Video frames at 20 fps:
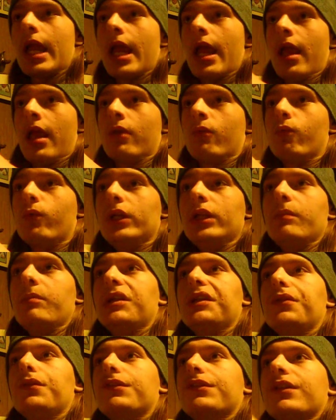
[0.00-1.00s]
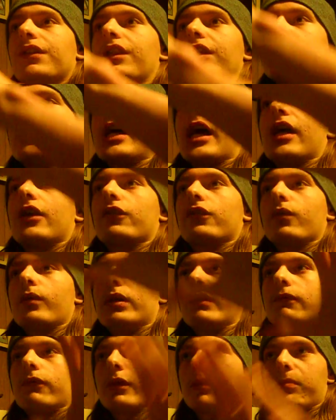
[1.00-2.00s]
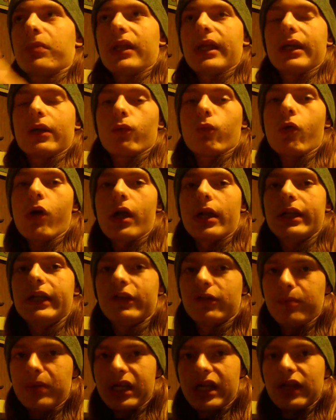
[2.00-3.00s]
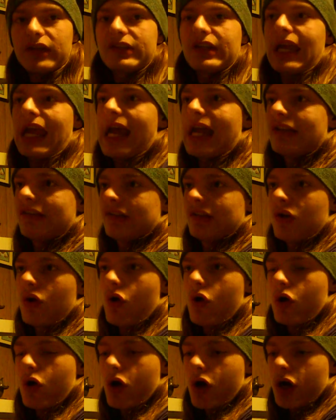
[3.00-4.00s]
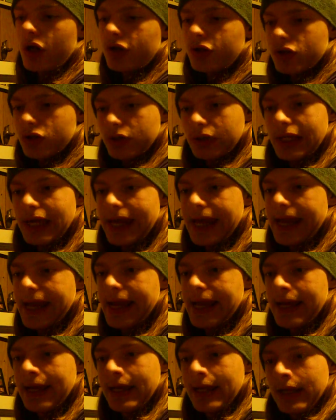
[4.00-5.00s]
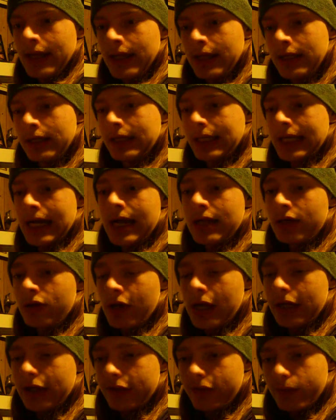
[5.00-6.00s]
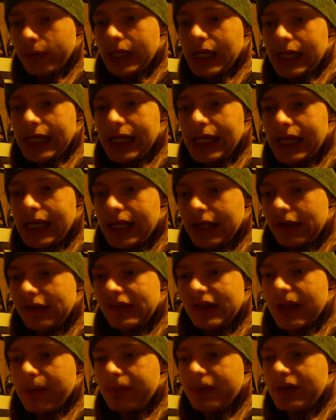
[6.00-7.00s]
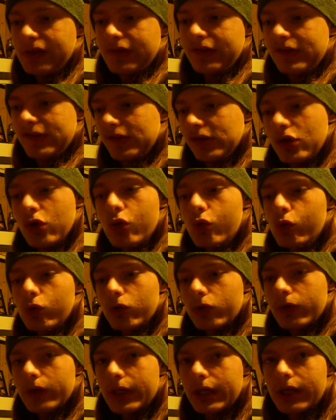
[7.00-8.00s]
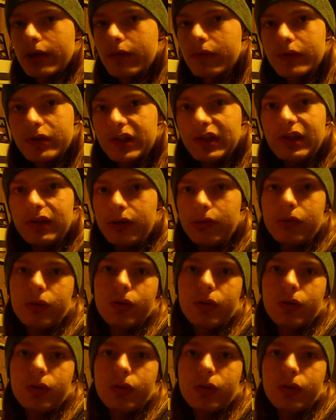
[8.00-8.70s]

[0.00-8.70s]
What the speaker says: and we'd be using the entire screen for the player 1. It's because it has an underlay, kind of like 3D, except it's cooler and